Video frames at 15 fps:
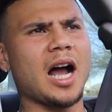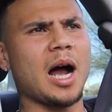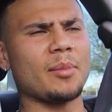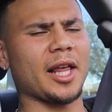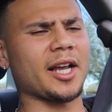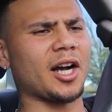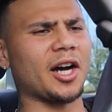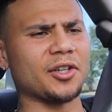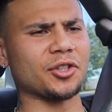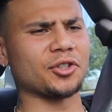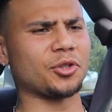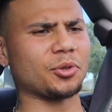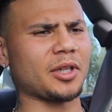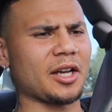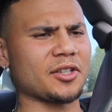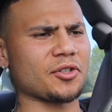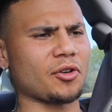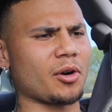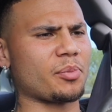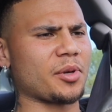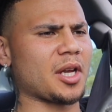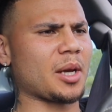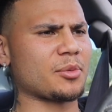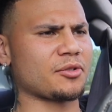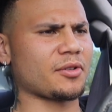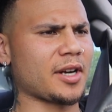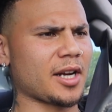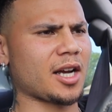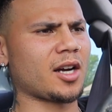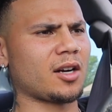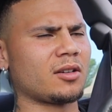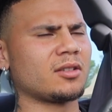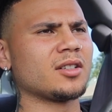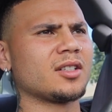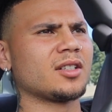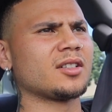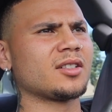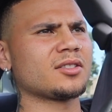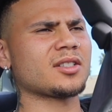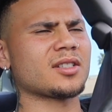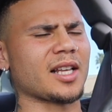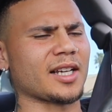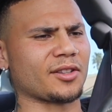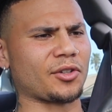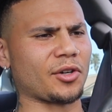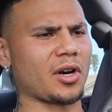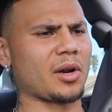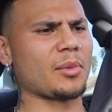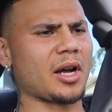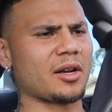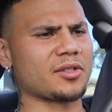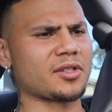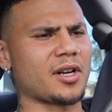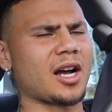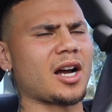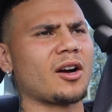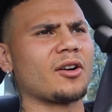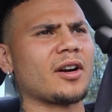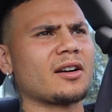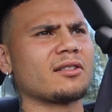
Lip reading: I'm like under 2,000 RPMs right now, just like 30 miles an hour.